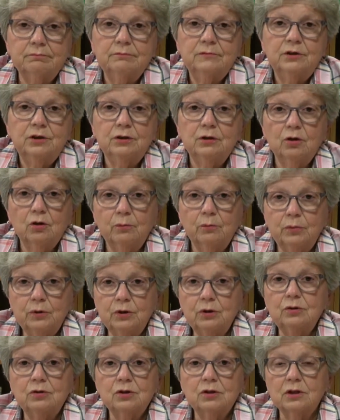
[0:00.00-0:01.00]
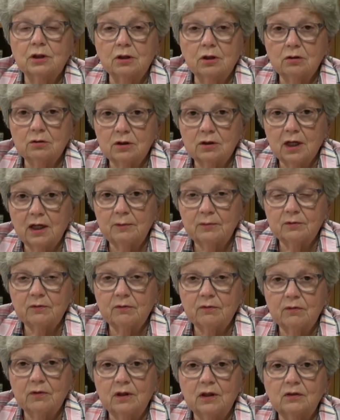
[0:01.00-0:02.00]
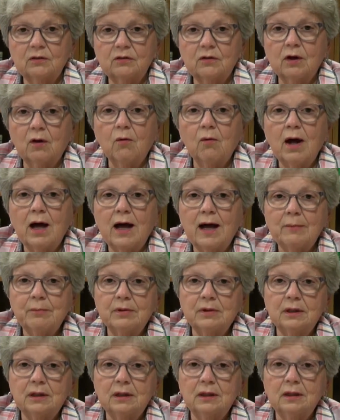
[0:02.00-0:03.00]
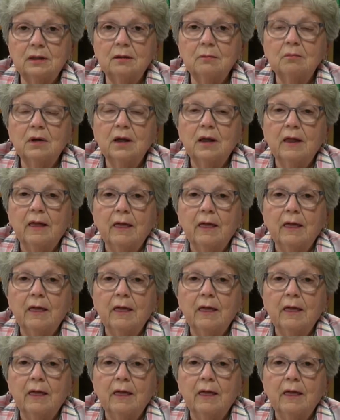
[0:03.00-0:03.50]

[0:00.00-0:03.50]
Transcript: you know, abused and all types of things that will happen to him.